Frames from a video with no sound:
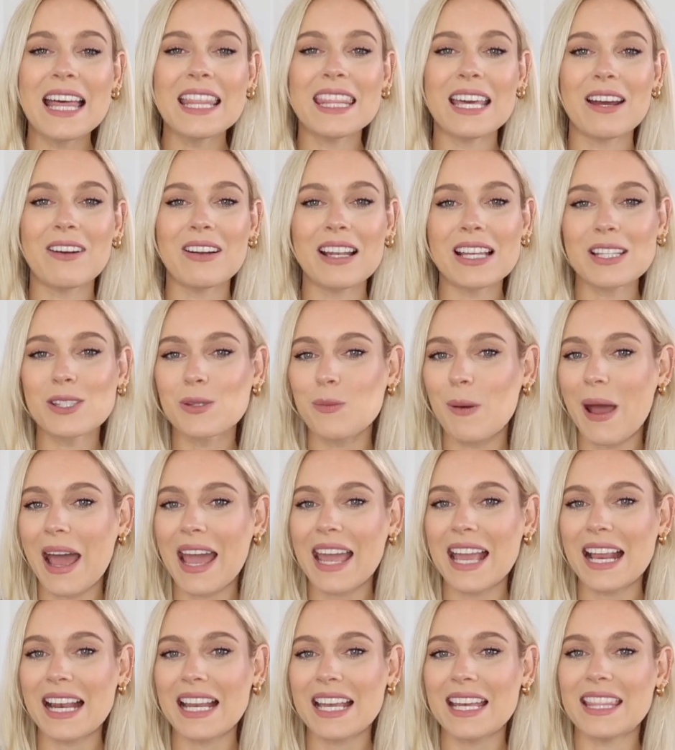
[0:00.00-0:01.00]
They're a little bit
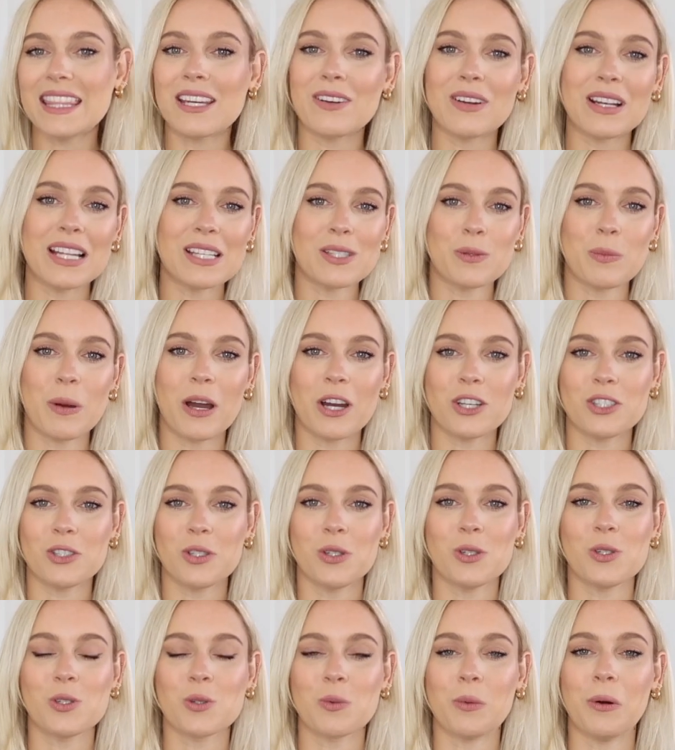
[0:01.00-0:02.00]
alien, they're a little bit
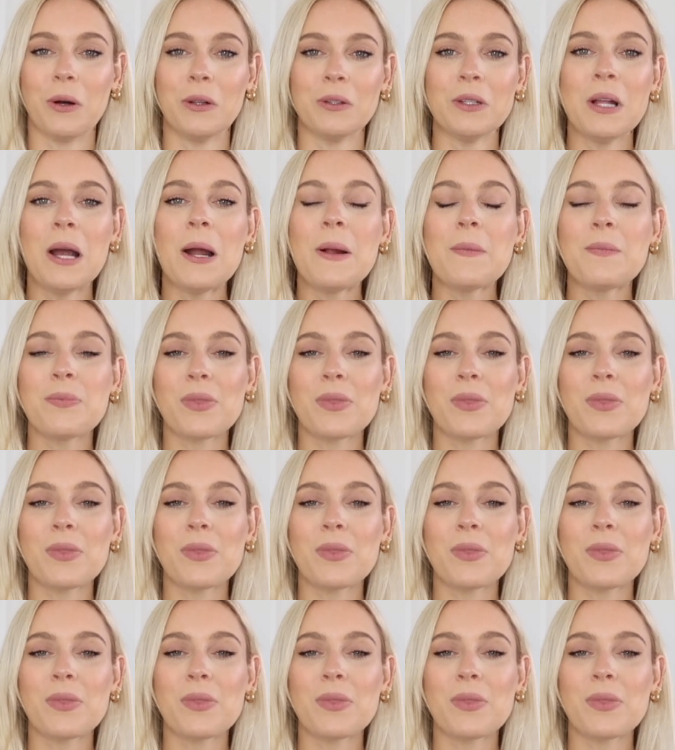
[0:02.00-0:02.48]
unusual,